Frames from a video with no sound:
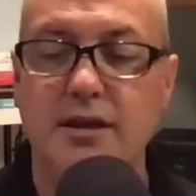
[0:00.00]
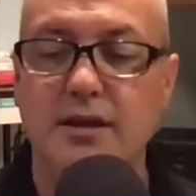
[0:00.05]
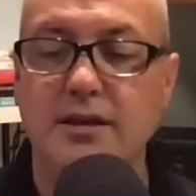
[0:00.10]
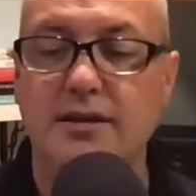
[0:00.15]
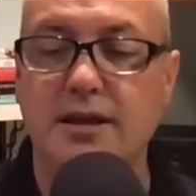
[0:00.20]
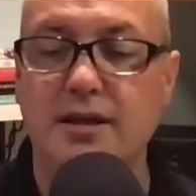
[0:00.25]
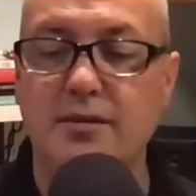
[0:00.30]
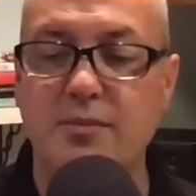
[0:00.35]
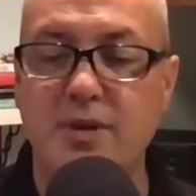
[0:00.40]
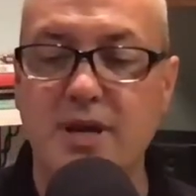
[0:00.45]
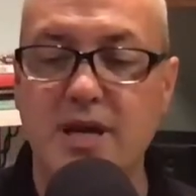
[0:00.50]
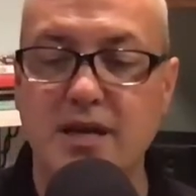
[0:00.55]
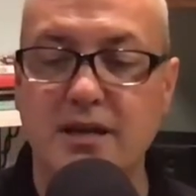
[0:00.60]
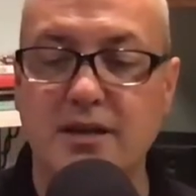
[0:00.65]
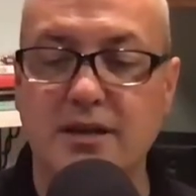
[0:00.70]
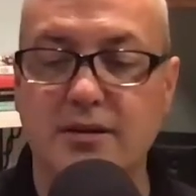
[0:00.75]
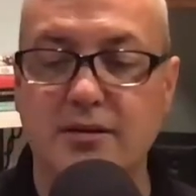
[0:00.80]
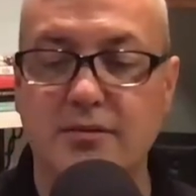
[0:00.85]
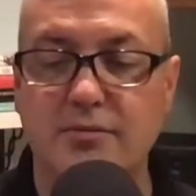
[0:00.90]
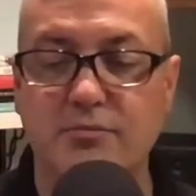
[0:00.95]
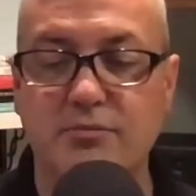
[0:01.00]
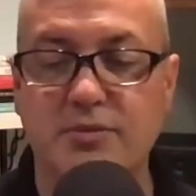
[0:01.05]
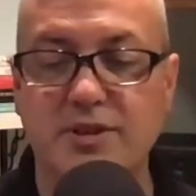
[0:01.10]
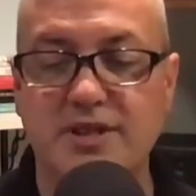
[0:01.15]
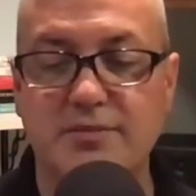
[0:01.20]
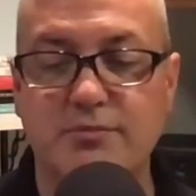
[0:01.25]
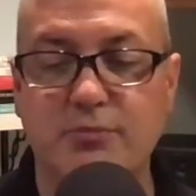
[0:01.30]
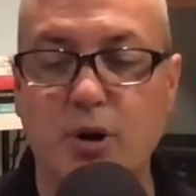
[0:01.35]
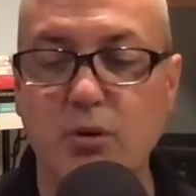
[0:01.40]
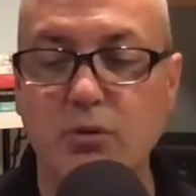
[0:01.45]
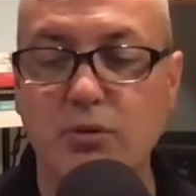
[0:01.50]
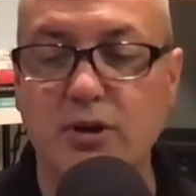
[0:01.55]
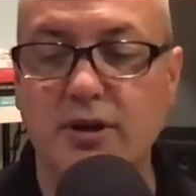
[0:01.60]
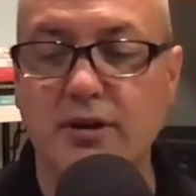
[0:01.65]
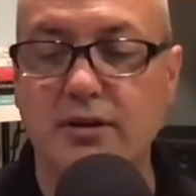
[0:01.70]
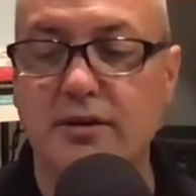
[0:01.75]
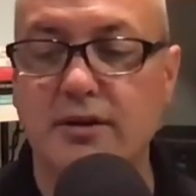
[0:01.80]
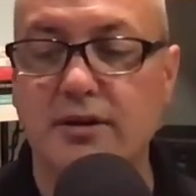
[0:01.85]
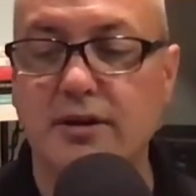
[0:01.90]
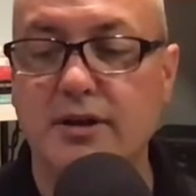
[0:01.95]
They made bespoke,
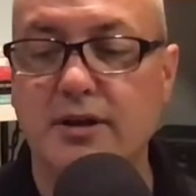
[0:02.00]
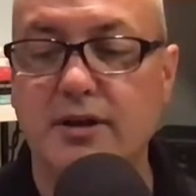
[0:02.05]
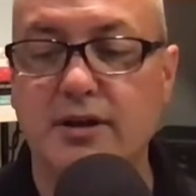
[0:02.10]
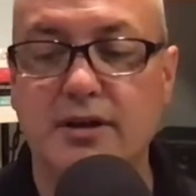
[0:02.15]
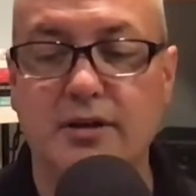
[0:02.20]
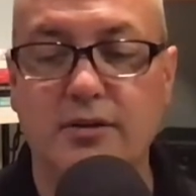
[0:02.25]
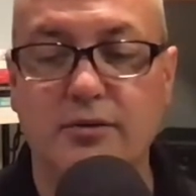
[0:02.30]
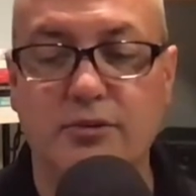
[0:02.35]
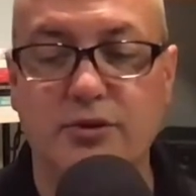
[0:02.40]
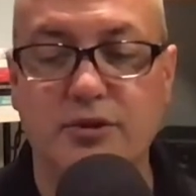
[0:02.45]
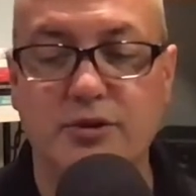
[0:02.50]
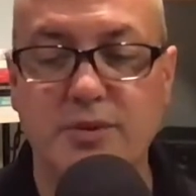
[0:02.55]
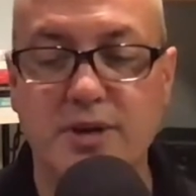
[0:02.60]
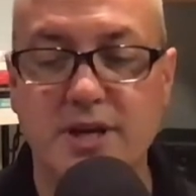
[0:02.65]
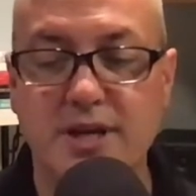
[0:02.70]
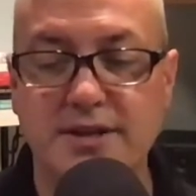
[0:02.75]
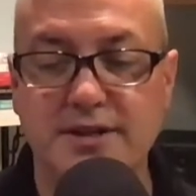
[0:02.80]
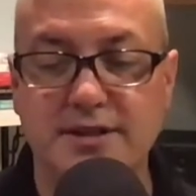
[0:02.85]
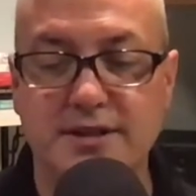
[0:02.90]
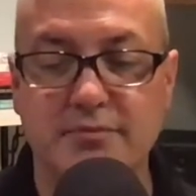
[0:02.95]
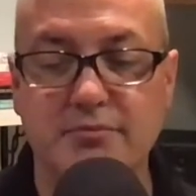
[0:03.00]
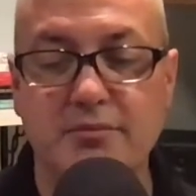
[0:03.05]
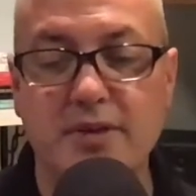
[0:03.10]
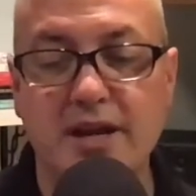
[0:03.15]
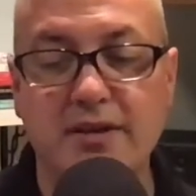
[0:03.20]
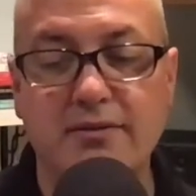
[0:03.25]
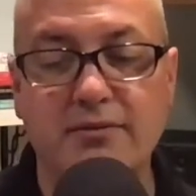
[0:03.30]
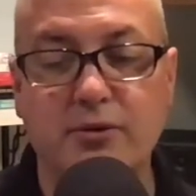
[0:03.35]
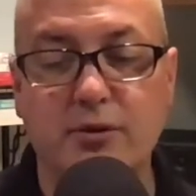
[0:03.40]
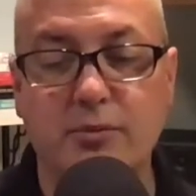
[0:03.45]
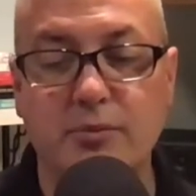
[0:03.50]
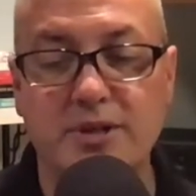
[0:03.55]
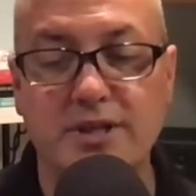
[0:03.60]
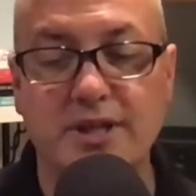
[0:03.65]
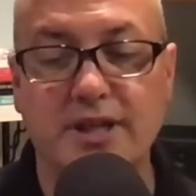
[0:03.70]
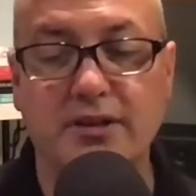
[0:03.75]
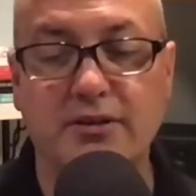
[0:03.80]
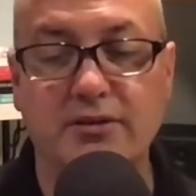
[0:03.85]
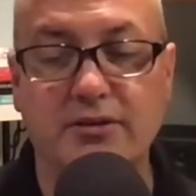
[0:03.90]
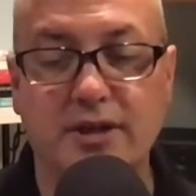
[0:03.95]
which means made for a
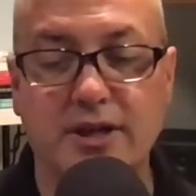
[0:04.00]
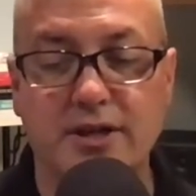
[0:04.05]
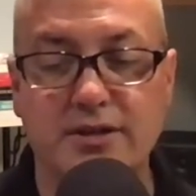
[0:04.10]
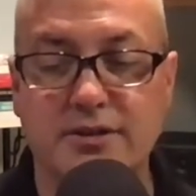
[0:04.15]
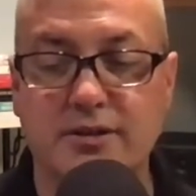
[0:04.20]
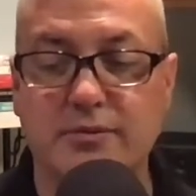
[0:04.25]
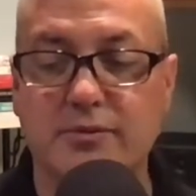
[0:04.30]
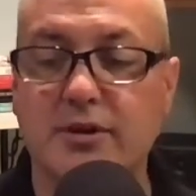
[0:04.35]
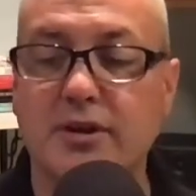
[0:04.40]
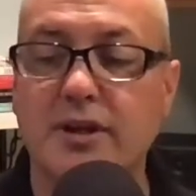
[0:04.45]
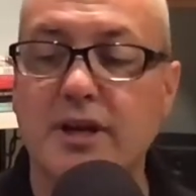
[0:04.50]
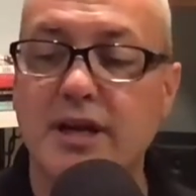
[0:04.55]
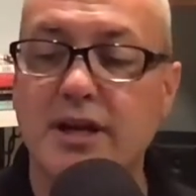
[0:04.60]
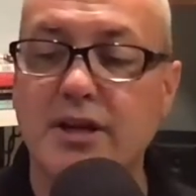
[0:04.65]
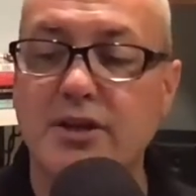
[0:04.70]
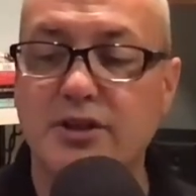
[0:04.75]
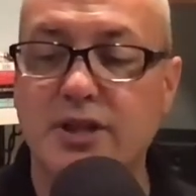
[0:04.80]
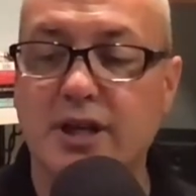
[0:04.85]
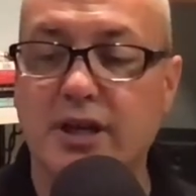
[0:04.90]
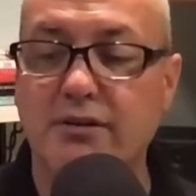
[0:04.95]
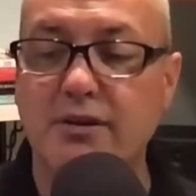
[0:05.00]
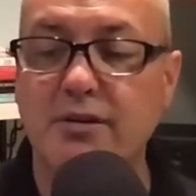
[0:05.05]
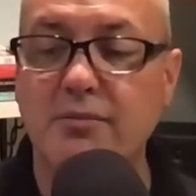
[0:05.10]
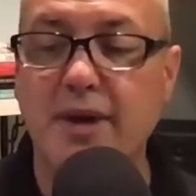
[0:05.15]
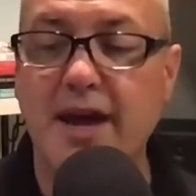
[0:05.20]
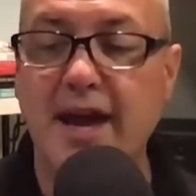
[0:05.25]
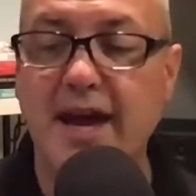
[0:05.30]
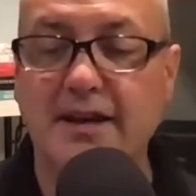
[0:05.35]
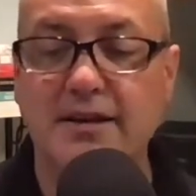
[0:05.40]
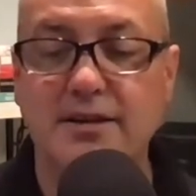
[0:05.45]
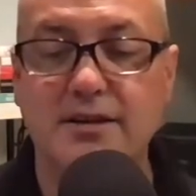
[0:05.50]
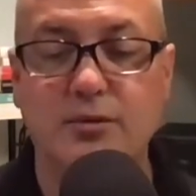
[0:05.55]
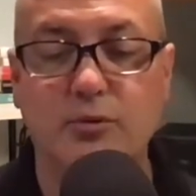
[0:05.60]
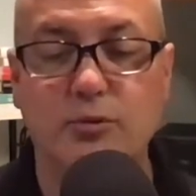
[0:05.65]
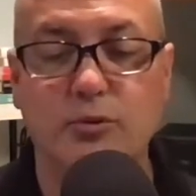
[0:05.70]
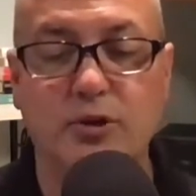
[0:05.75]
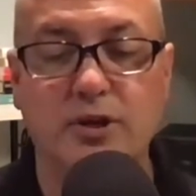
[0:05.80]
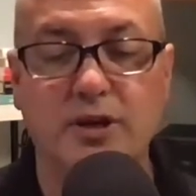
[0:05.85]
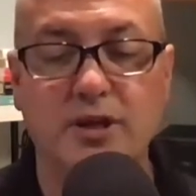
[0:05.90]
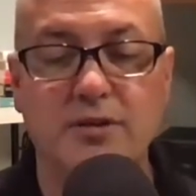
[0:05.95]
particular customer, cherry-backed
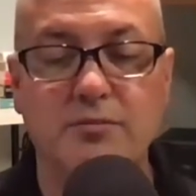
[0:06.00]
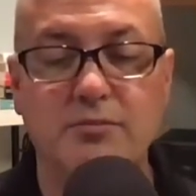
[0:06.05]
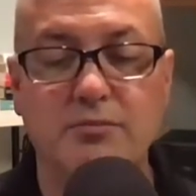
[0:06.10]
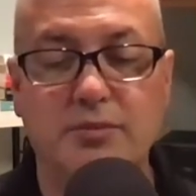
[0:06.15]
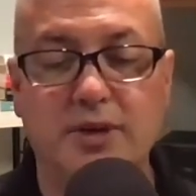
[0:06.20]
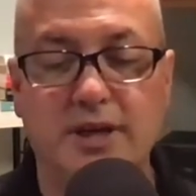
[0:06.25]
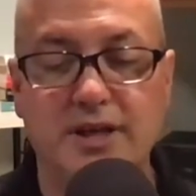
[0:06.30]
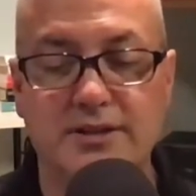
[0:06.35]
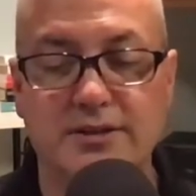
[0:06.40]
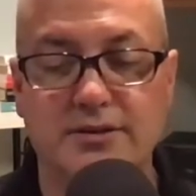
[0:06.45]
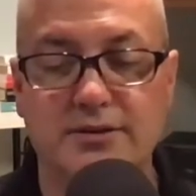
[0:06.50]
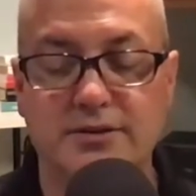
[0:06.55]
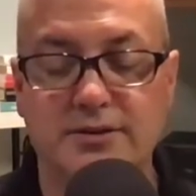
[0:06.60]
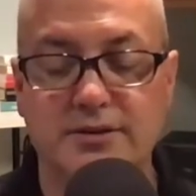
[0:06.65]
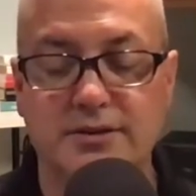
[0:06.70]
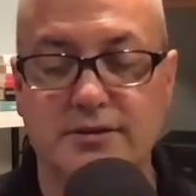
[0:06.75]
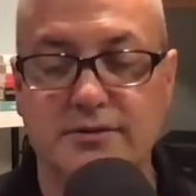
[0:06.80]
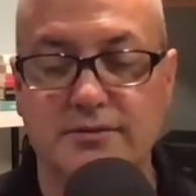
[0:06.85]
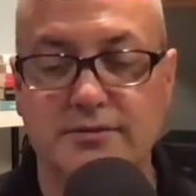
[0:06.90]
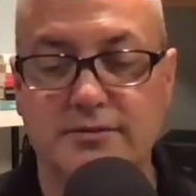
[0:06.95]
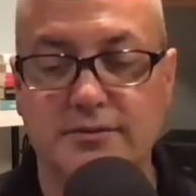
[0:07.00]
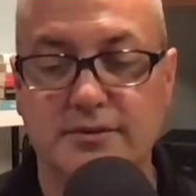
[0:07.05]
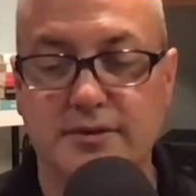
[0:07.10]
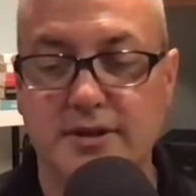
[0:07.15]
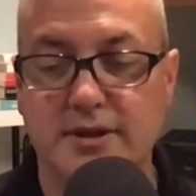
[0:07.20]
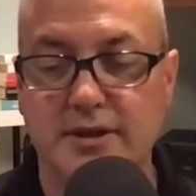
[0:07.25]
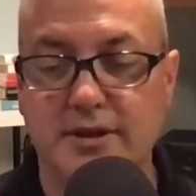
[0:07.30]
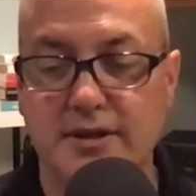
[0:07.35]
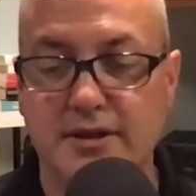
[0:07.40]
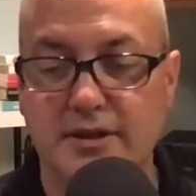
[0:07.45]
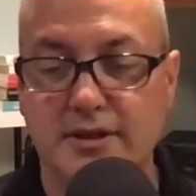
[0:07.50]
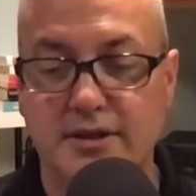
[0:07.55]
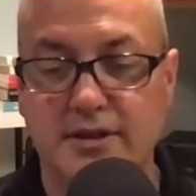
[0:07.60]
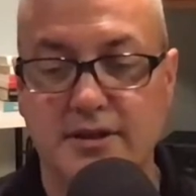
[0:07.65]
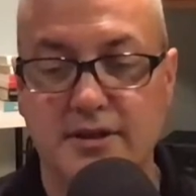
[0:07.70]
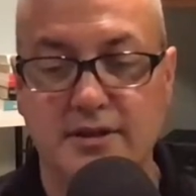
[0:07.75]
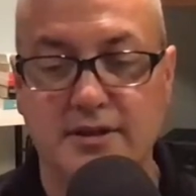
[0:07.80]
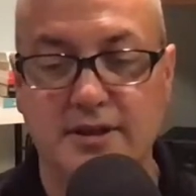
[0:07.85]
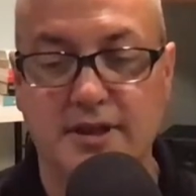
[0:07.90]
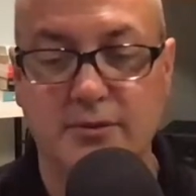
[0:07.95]
wooden puzzles
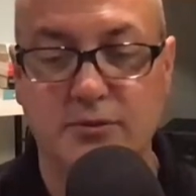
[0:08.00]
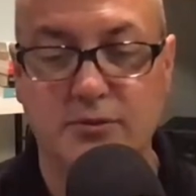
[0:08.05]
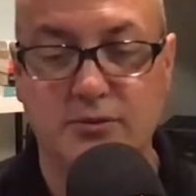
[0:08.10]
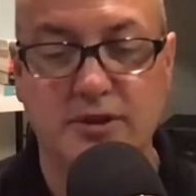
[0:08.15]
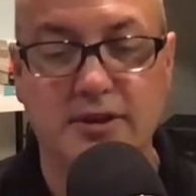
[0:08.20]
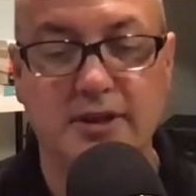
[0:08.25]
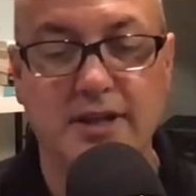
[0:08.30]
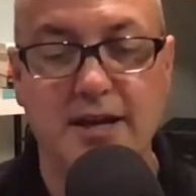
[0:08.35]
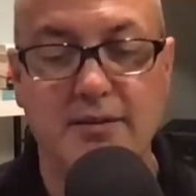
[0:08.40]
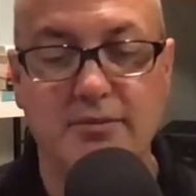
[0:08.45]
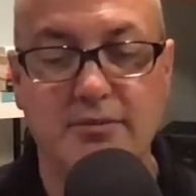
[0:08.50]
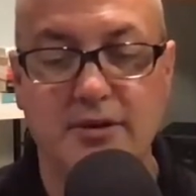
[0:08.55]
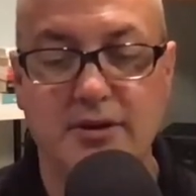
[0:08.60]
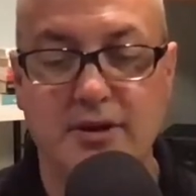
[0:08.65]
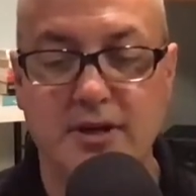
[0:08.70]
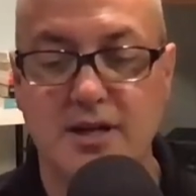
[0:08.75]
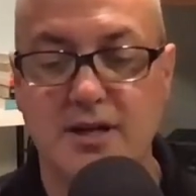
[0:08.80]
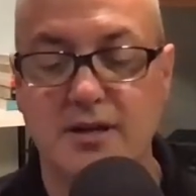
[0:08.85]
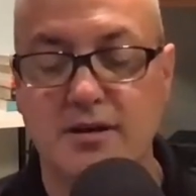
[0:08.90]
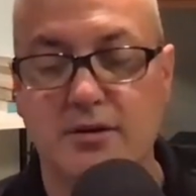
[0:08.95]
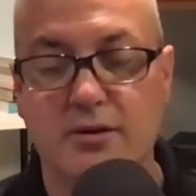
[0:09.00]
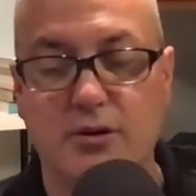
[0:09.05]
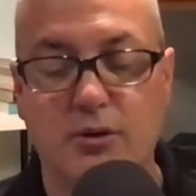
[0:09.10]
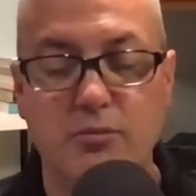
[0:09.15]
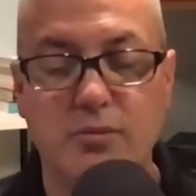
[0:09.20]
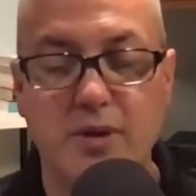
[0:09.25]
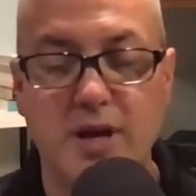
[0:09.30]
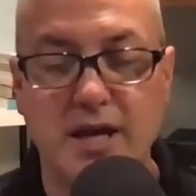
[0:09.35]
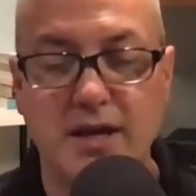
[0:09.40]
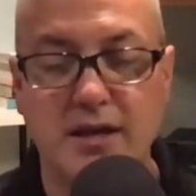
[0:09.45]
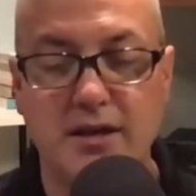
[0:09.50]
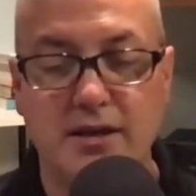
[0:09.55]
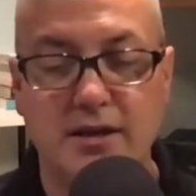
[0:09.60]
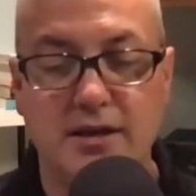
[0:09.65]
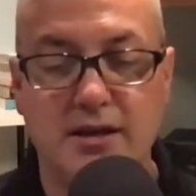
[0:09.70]
that were elaborate and homemade,